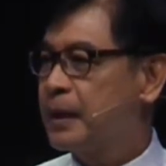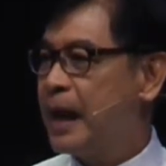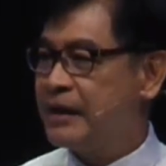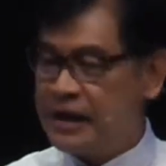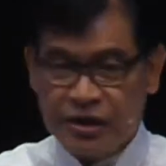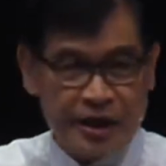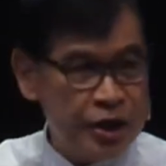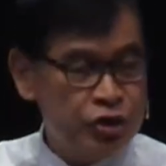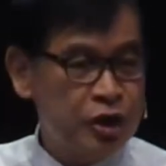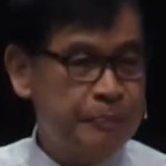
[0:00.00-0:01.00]
And then the
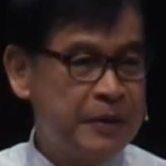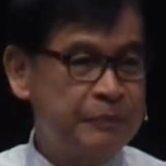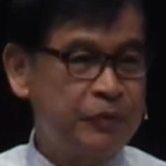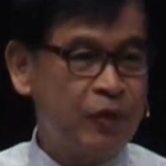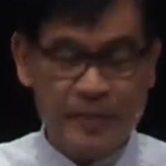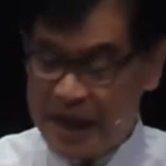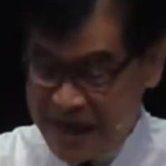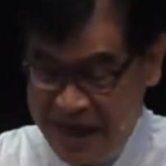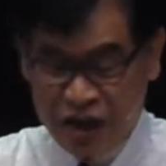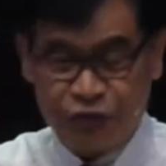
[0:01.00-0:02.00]
angel appeared before me.
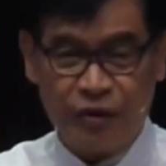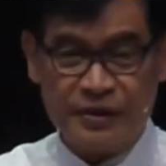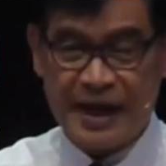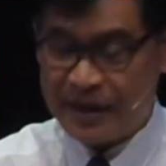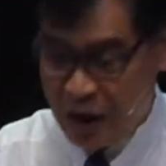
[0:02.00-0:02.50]
He asked for a sign.